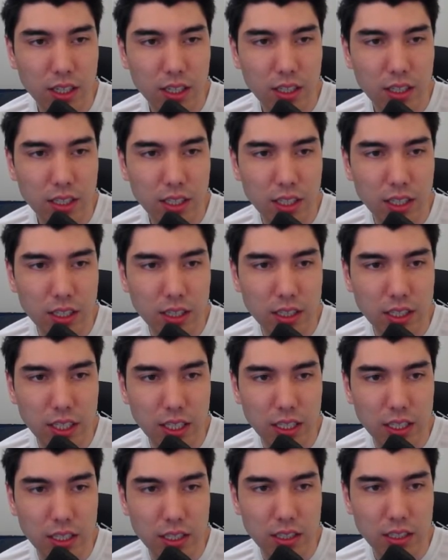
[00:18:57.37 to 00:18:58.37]
king
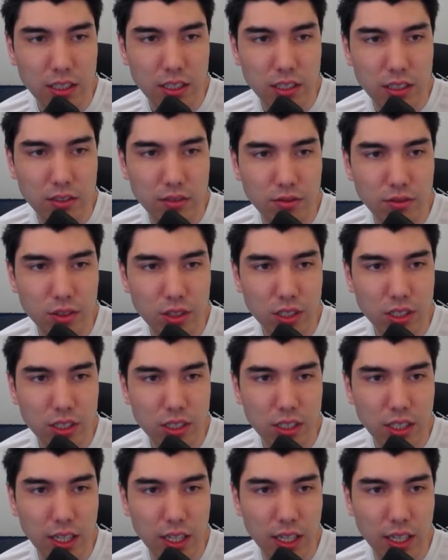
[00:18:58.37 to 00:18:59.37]
takes is
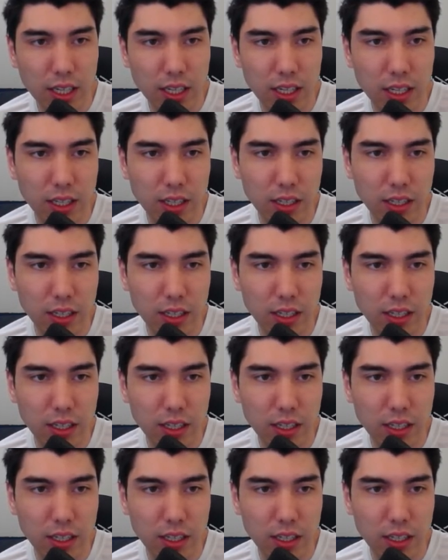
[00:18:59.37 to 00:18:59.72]
forced, and